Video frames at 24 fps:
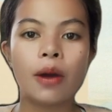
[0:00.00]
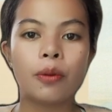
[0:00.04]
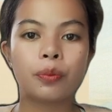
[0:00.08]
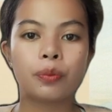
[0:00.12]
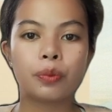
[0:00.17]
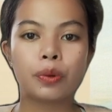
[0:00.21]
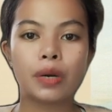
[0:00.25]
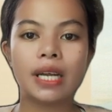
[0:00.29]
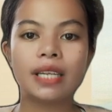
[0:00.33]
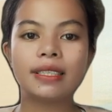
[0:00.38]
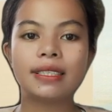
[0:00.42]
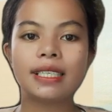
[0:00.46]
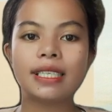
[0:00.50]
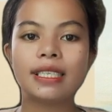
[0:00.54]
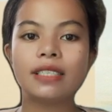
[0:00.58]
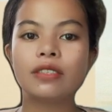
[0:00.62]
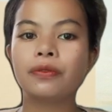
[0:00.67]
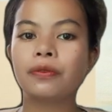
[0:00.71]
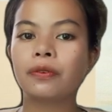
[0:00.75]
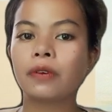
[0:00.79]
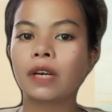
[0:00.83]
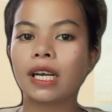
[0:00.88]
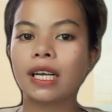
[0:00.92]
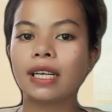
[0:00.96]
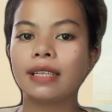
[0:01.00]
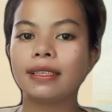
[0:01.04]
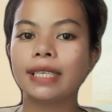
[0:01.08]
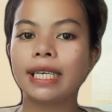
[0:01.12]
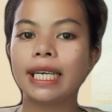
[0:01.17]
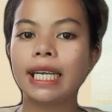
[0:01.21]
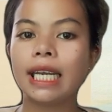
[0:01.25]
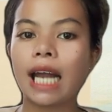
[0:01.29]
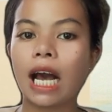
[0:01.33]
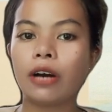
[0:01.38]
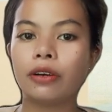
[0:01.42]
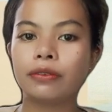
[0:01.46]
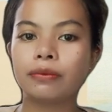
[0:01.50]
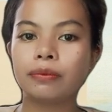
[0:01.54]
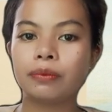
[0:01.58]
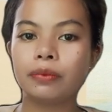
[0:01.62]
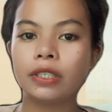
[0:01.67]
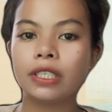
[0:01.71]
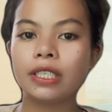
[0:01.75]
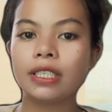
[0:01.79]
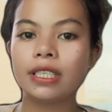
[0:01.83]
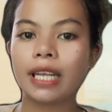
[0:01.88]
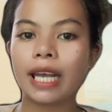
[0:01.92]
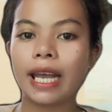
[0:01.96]
Print it for a clean
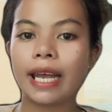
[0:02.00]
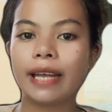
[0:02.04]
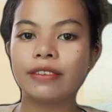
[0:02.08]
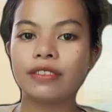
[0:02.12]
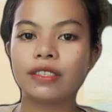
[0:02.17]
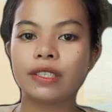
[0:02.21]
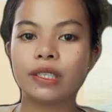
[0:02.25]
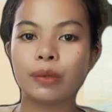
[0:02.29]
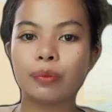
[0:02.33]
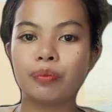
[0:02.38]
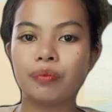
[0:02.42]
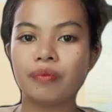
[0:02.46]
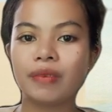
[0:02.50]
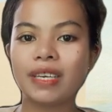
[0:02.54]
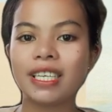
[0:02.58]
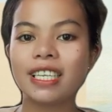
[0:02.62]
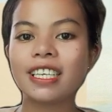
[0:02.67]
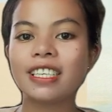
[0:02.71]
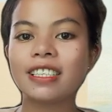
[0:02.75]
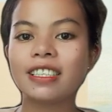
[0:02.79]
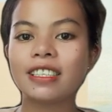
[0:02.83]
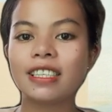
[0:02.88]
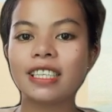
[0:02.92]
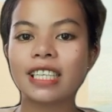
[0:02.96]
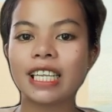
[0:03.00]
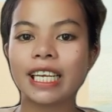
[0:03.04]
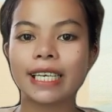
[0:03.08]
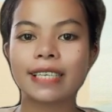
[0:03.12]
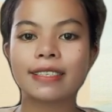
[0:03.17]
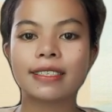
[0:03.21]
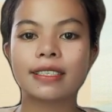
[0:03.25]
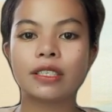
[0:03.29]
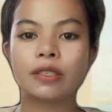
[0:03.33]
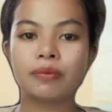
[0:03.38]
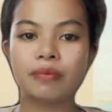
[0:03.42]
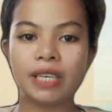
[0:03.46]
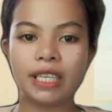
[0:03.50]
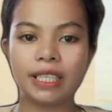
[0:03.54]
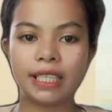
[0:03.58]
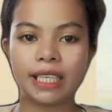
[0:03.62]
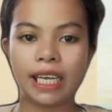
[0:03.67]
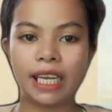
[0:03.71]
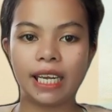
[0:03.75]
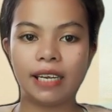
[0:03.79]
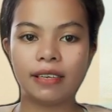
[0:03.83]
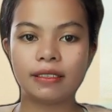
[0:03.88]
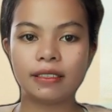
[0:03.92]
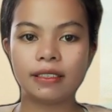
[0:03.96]
output and submit it next
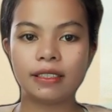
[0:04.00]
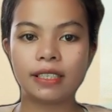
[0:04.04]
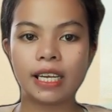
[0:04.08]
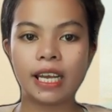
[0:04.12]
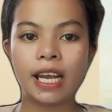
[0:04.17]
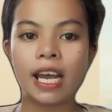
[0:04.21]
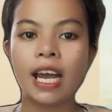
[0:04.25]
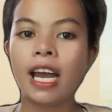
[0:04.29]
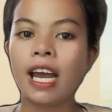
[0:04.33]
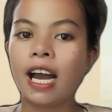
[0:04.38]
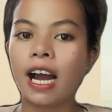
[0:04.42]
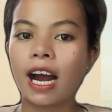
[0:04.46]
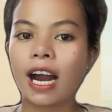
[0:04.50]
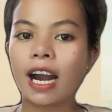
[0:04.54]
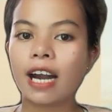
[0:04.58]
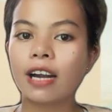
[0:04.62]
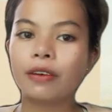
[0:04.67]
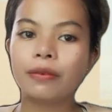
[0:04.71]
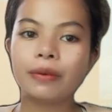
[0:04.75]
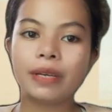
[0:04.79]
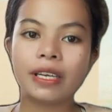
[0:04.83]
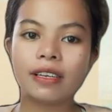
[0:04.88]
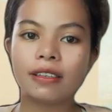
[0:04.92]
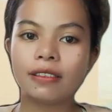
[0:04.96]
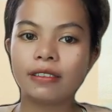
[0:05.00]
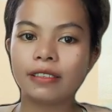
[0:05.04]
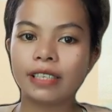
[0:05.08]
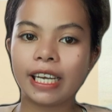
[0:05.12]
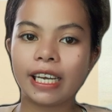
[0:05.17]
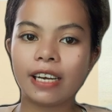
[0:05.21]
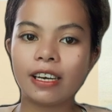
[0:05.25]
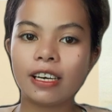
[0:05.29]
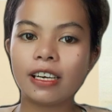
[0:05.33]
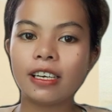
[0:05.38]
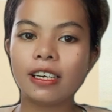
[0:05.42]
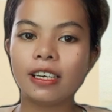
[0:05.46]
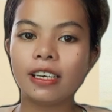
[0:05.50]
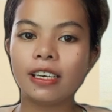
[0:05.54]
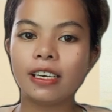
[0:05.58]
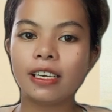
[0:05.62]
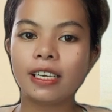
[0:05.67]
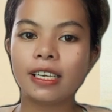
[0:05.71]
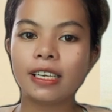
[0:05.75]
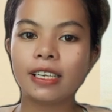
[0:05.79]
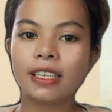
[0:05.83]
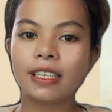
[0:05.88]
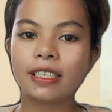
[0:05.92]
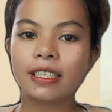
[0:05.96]
meeting. Are we clear?
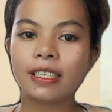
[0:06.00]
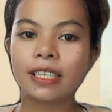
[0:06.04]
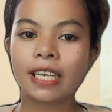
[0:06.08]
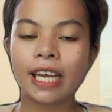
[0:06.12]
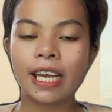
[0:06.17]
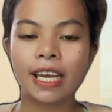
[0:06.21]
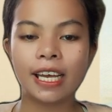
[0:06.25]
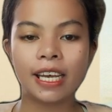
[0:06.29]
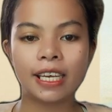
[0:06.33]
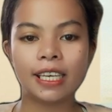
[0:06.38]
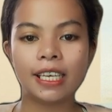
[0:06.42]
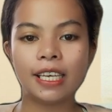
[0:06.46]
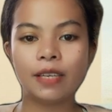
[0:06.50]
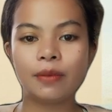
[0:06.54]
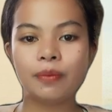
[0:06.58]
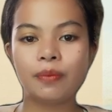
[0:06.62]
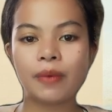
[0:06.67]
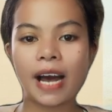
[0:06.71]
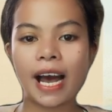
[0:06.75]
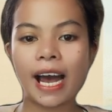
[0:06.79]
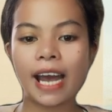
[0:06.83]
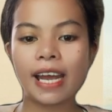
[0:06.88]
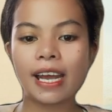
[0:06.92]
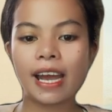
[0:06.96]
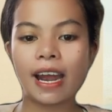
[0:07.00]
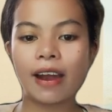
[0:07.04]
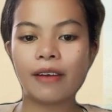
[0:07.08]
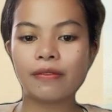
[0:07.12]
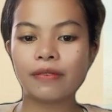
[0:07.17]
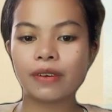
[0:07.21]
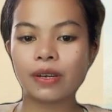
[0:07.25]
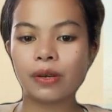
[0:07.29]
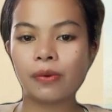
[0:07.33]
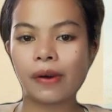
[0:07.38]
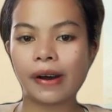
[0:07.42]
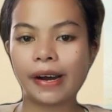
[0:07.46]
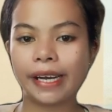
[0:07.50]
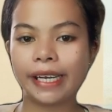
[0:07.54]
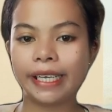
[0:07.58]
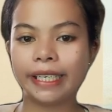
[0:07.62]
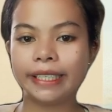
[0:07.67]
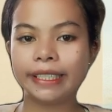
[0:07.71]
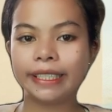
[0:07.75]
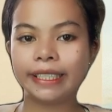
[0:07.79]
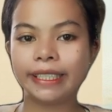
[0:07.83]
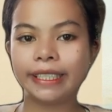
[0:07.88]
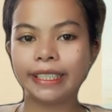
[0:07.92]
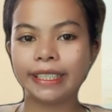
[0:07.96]
Goodbye,
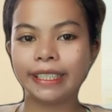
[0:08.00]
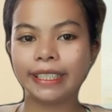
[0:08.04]
everyone.